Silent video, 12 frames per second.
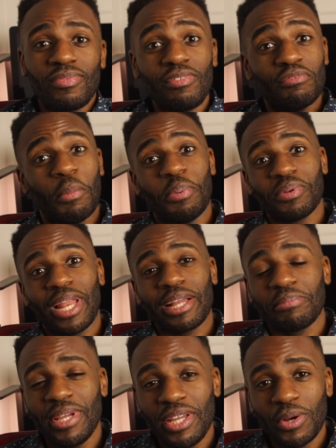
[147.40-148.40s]
For people like
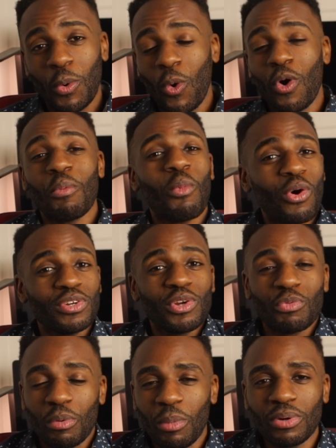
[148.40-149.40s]
me who are more on the
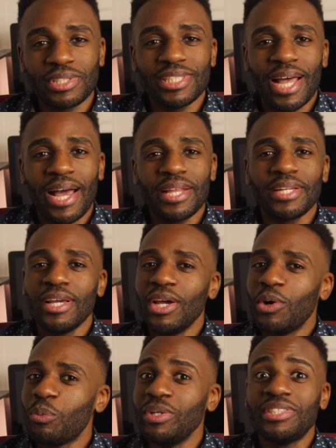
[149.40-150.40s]
remote side,
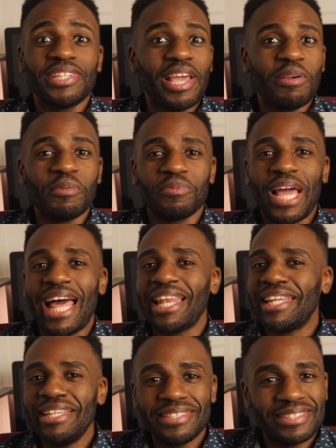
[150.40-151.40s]
we save at
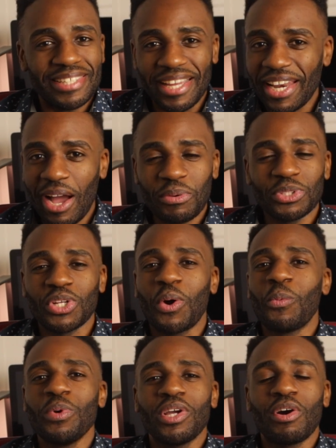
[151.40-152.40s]
least 10 hours a
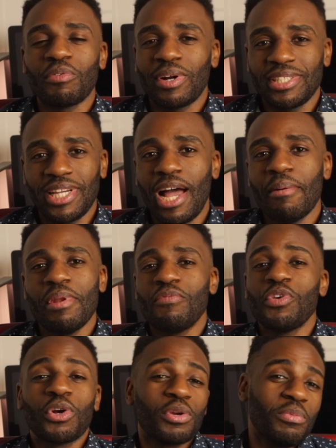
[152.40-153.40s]
week of our time. And
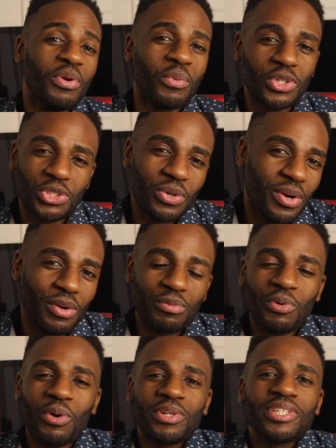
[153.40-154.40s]
if your commute was shorter, of
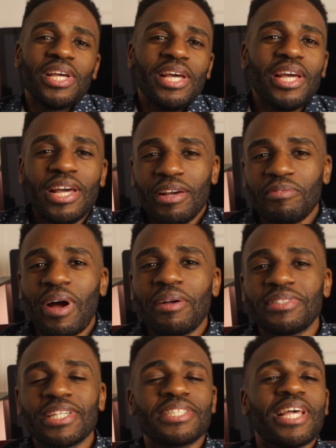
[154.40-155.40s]
course,
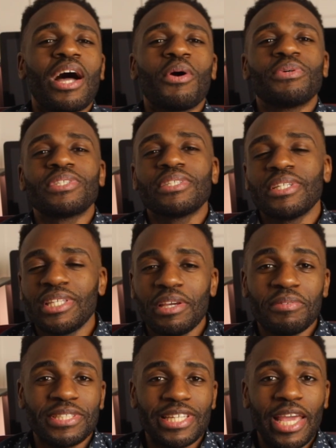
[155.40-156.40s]
5-6 hours,
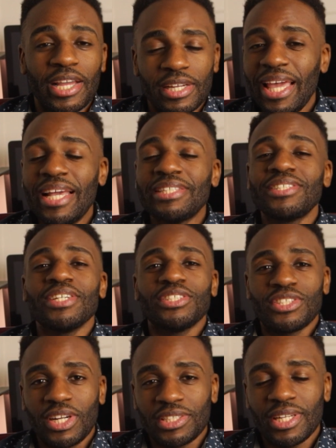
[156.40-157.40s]
give or take, it's
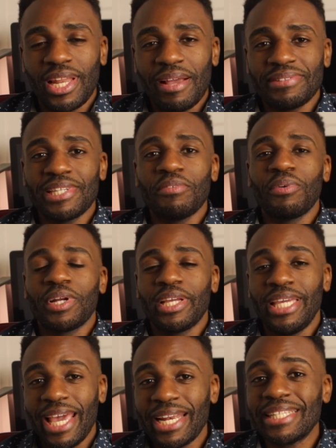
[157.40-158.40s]
such a lifesaver
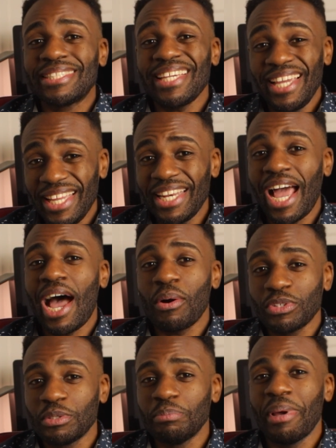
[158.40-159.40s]
getting 10
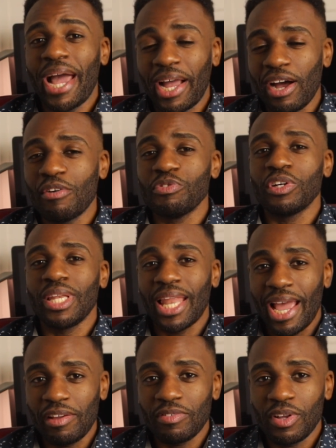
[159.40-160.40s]
hours back of your
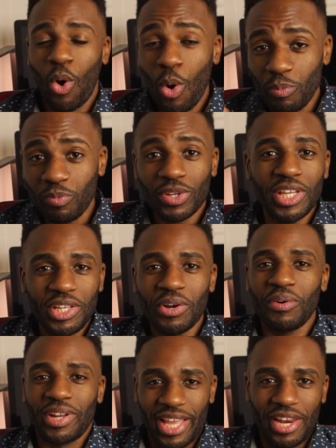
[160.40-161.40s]
life. Hopefully,
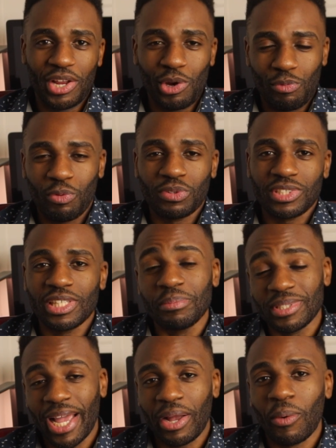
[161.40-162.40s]
you're getting a full sleep
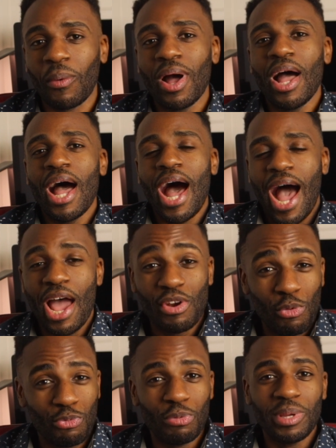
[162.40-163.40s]
cycle. I
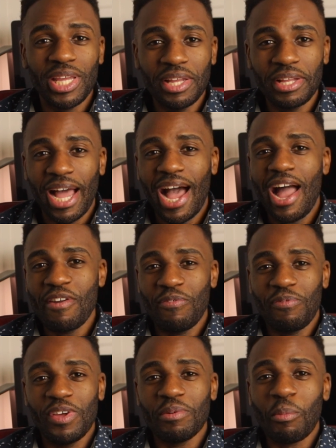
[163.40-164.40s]
know for me, I
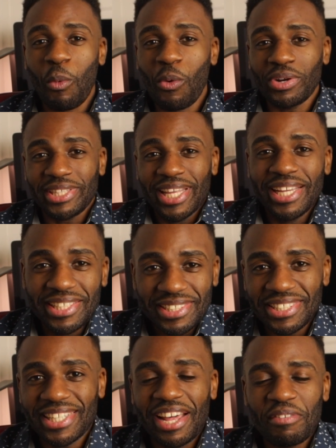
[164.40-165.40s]
fit more things
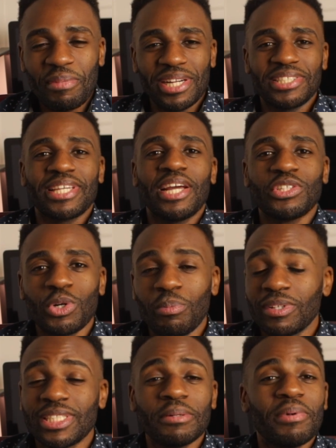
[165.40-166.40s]
inside of my schedule,
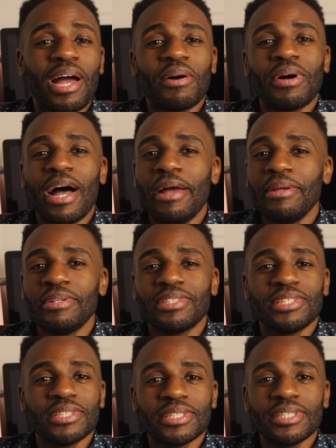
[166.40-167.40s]
but somehow I
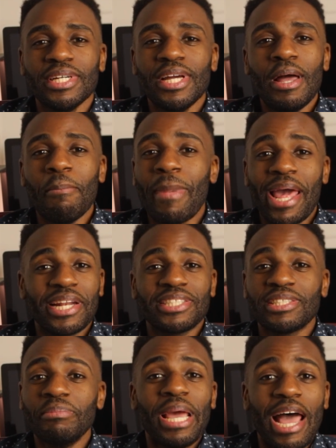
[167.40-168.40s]
still managed
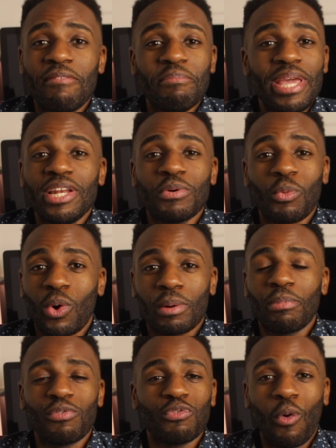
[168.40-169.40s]
to have made it work
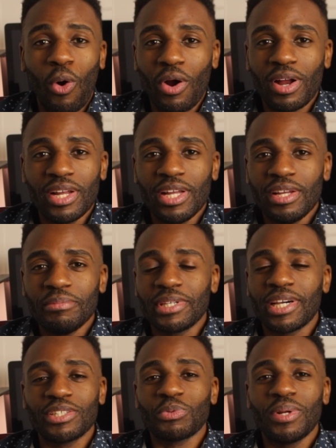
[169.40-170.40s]
before.
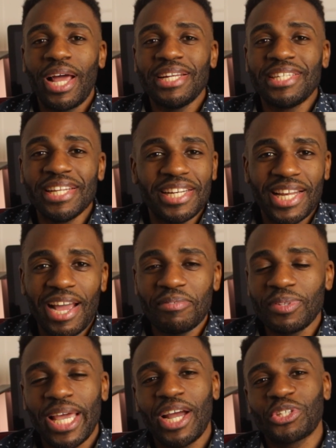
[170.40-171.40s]
Because when I didn't have
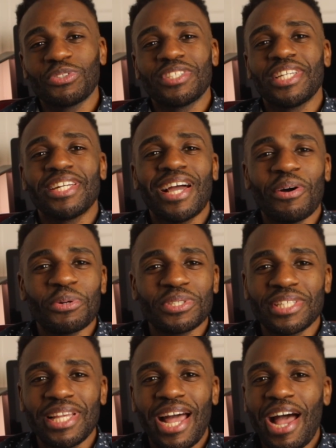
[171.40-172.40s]
the extra 10
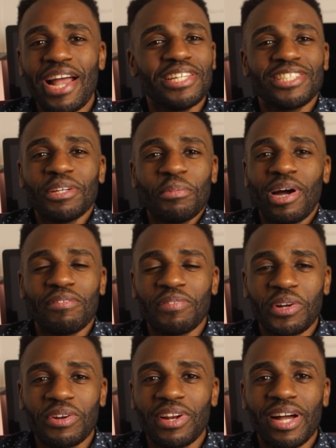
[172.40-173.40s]
hours, I somehow
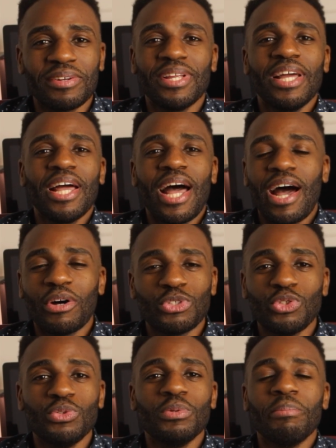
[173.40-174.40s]
figured out how
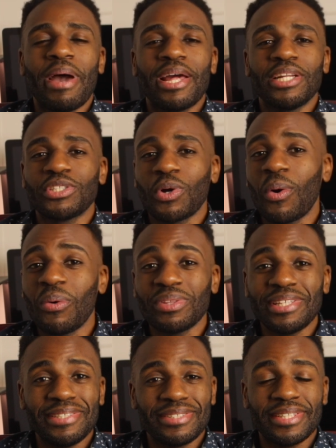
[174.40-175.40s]
to manage all
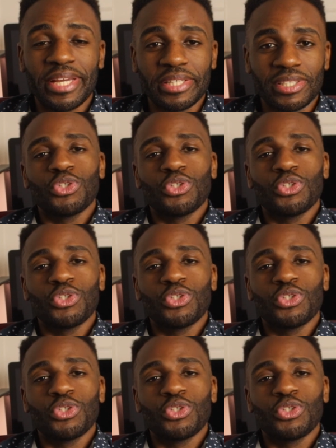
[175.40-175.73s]
these things.